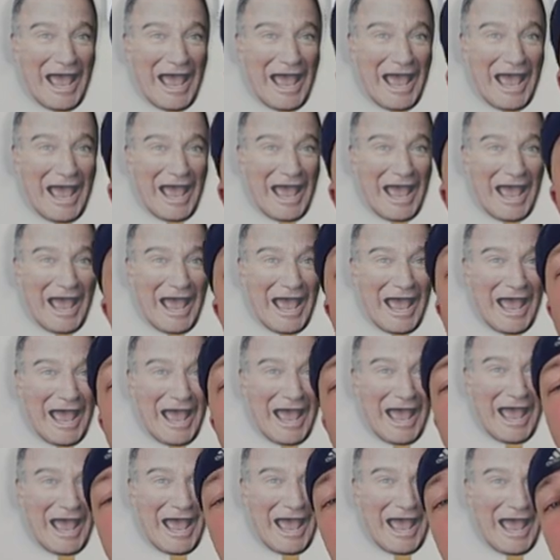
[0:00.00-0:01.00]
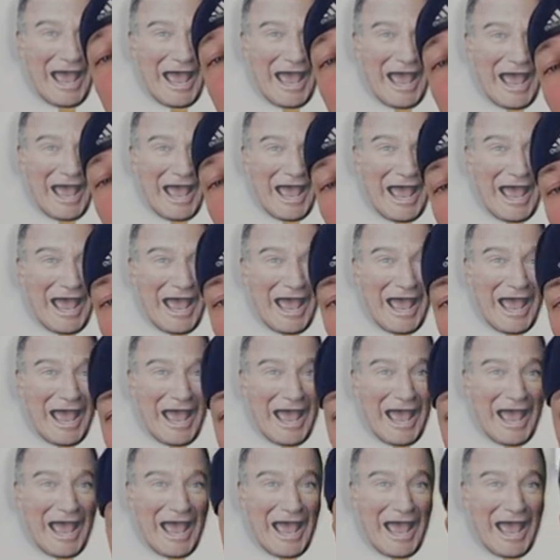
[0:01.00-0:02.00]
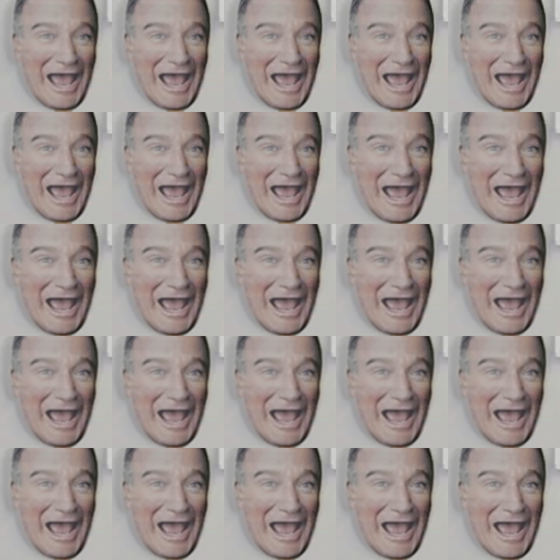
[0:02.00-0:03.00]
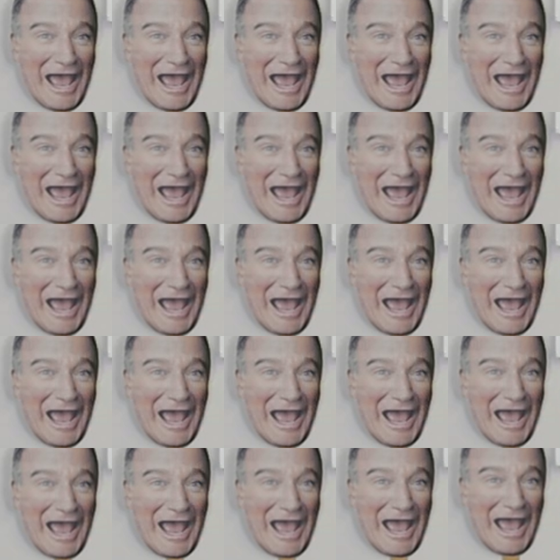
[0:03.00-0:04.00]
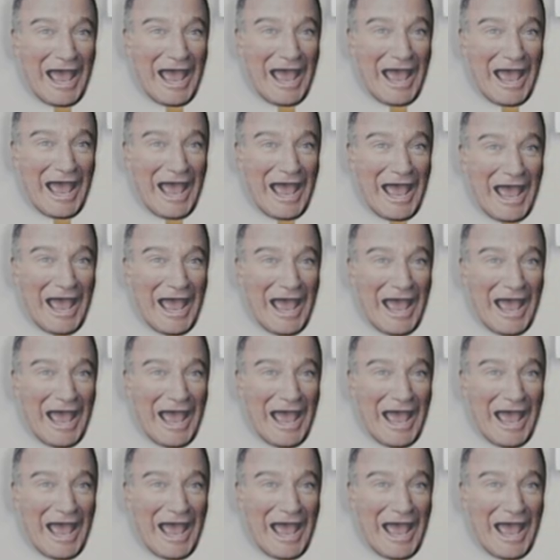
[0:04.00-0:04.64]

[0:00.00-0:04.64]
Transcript: (silent)